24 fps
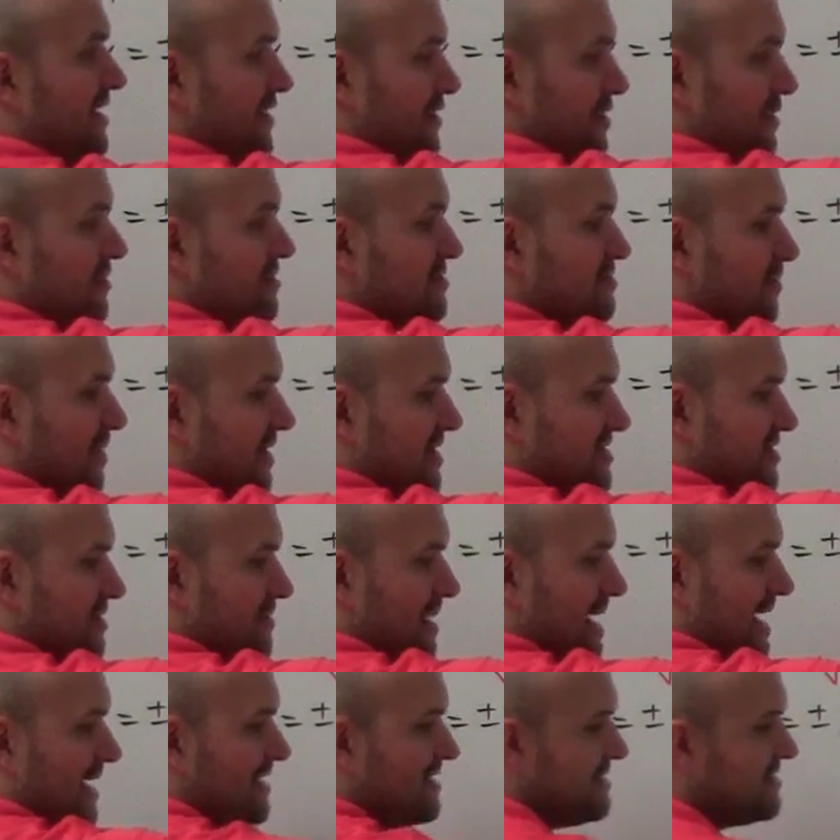use plus or
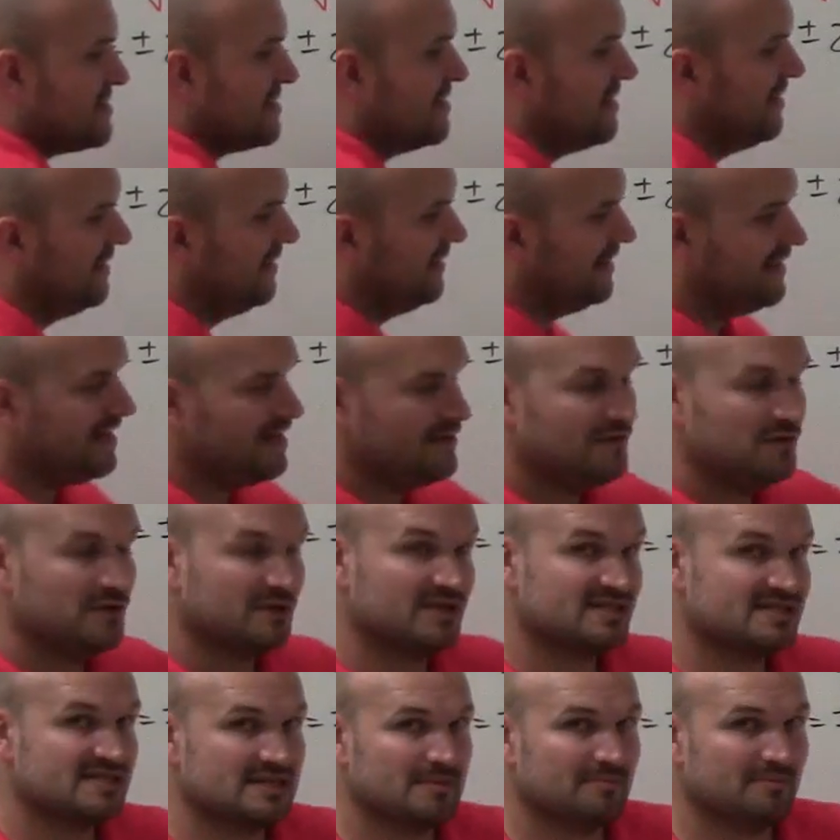minus. If you
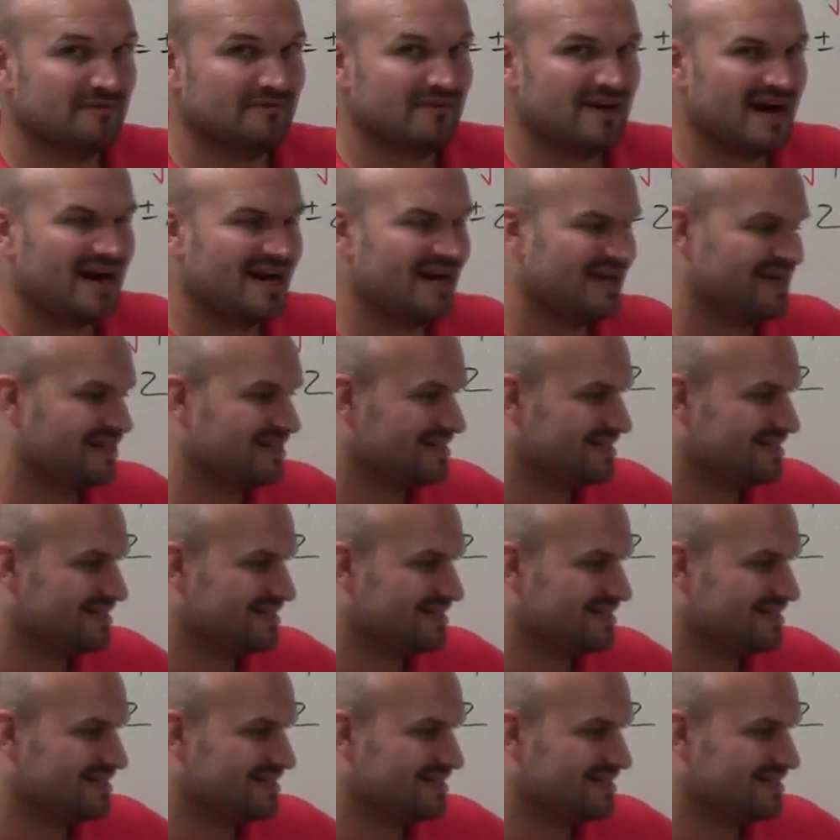can simplify it,